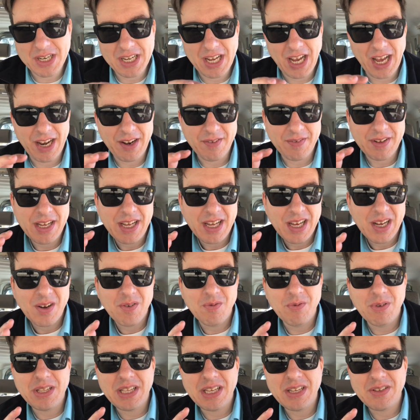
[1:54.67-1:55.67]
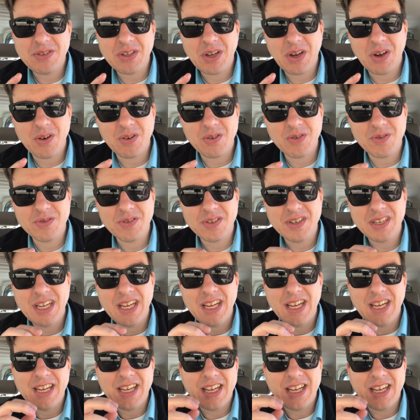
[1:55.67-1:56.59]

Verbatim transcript: kind of with his own